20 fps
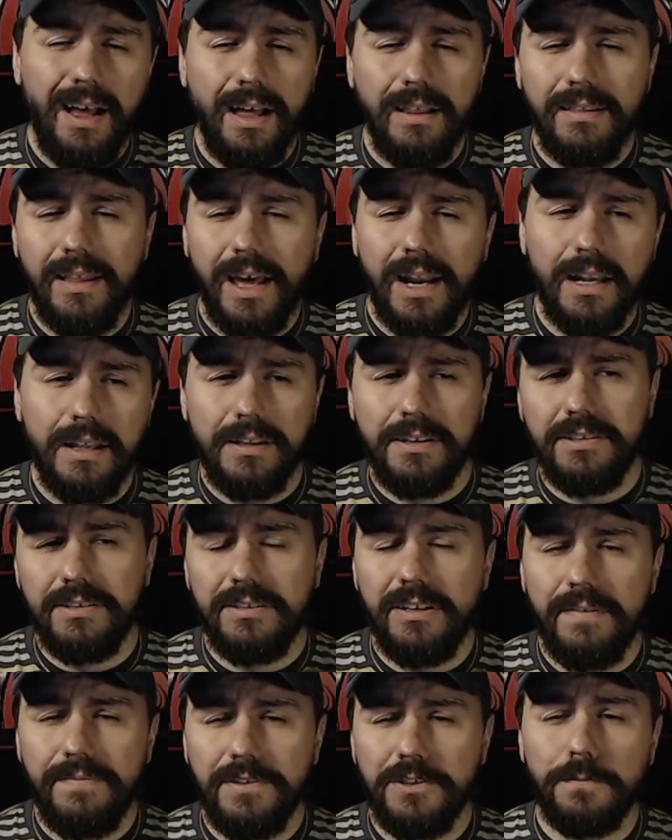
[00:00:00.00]
a lot of this
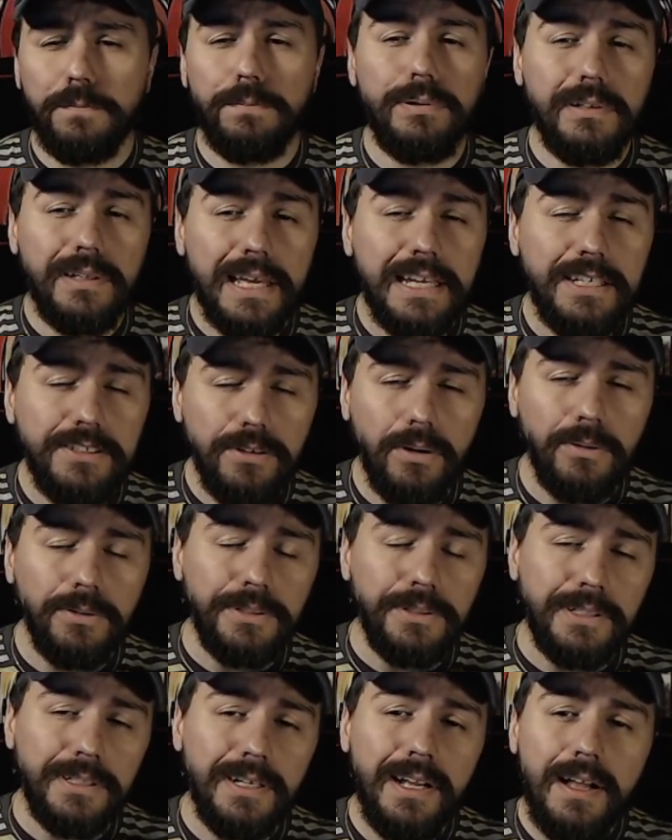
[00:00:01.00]
stuff is
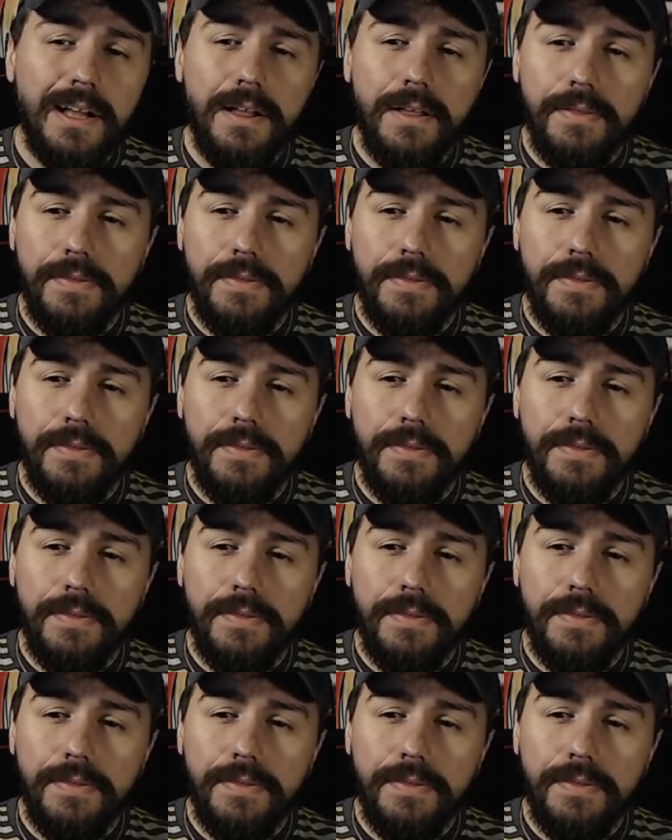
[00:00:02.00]
placeholder.